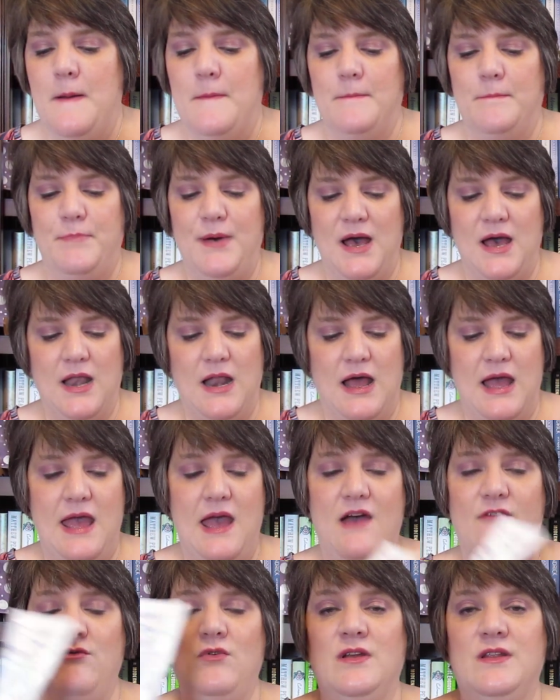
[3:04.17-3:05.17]
But I
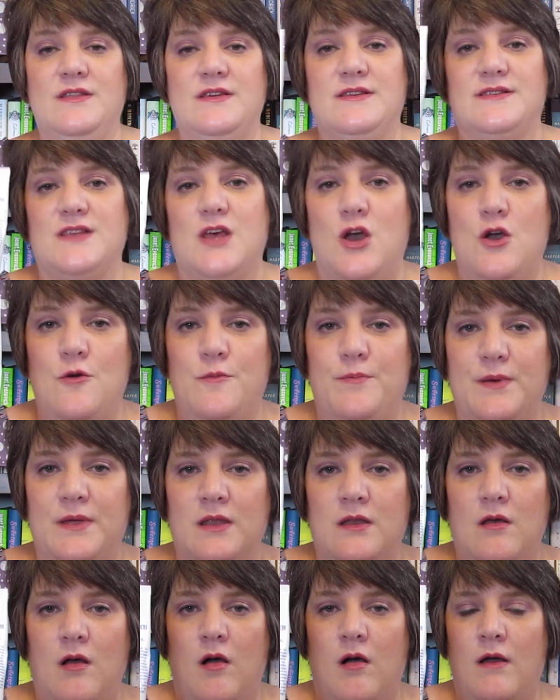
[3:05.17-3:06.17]
have one of these
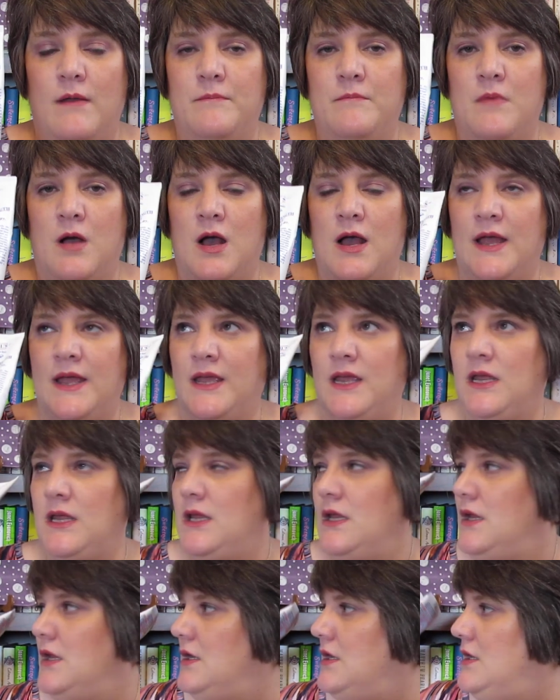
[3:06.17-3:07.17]
open on
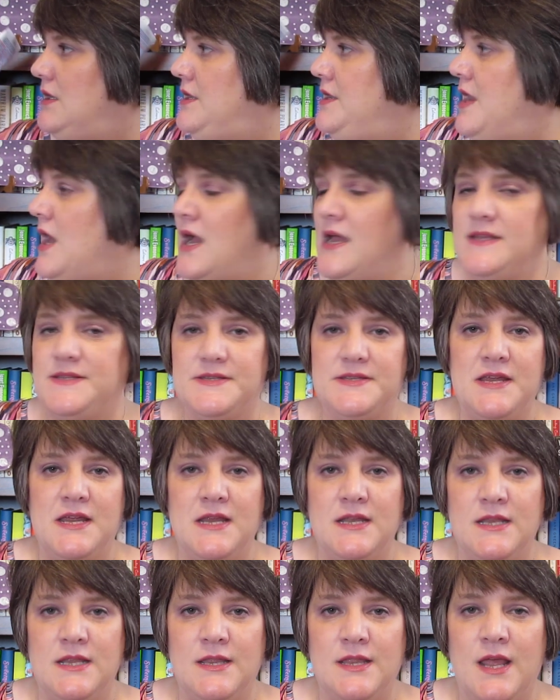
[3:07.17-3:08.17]
my
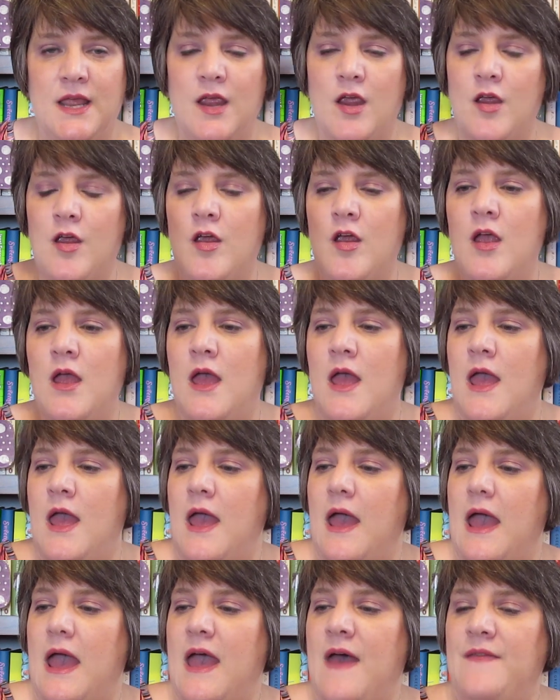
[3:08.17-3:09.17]
nightstand in there,
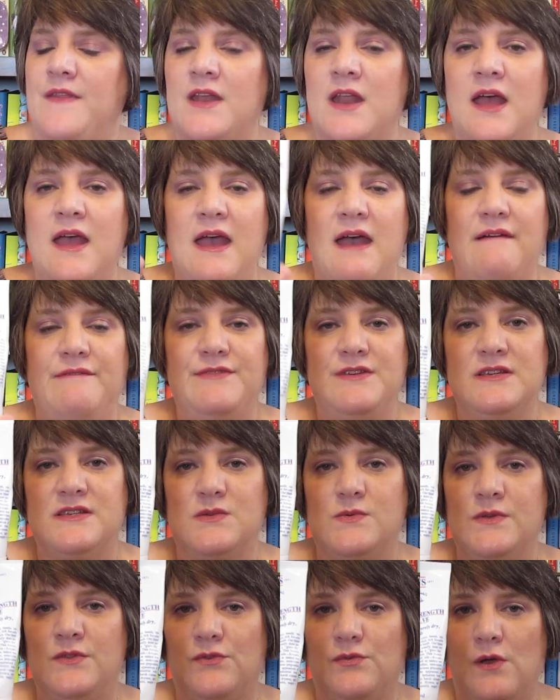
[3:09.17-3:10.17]
and then I have this
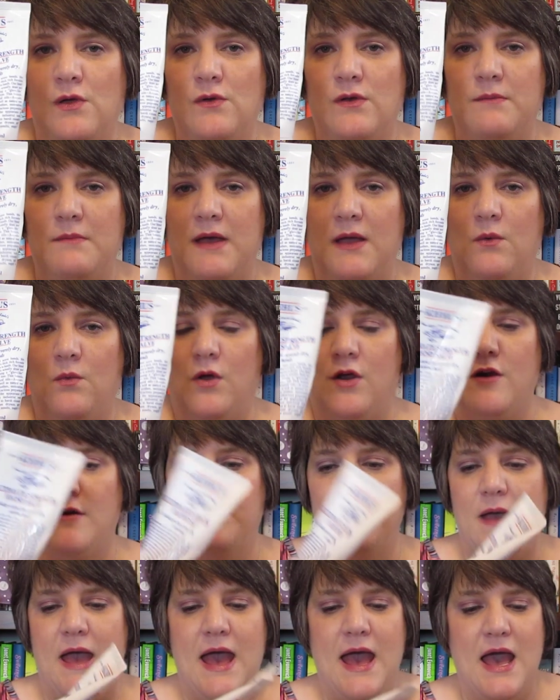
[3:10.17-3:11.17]
one thrown in my work
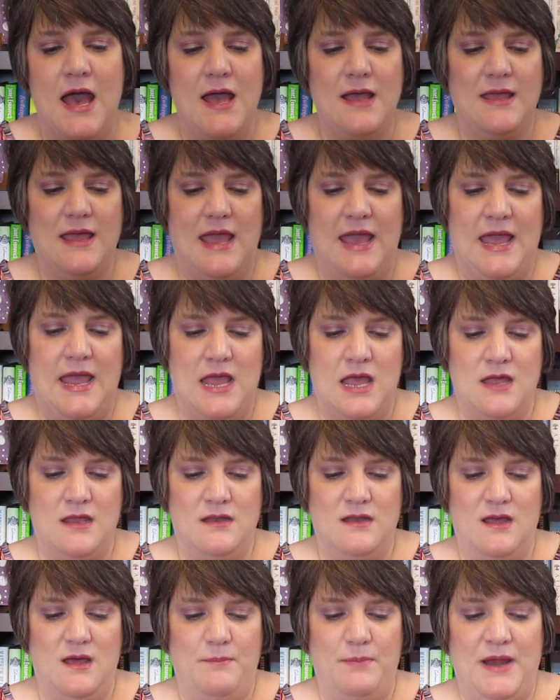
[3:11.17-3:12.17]
bag,
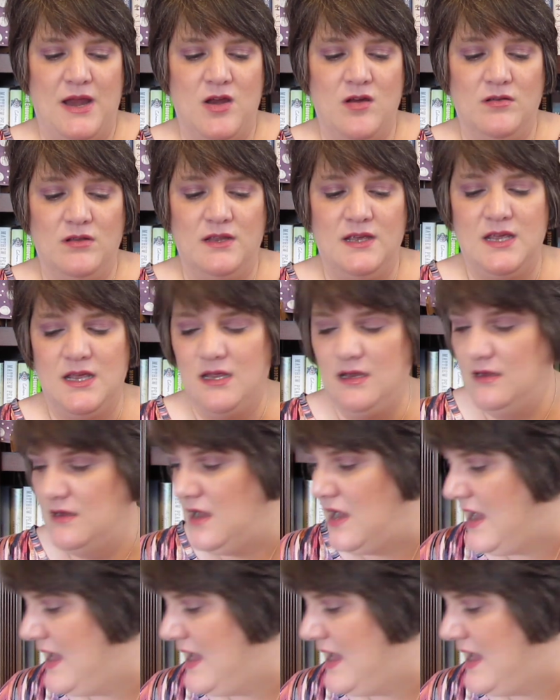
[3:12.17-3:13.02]
and apparently I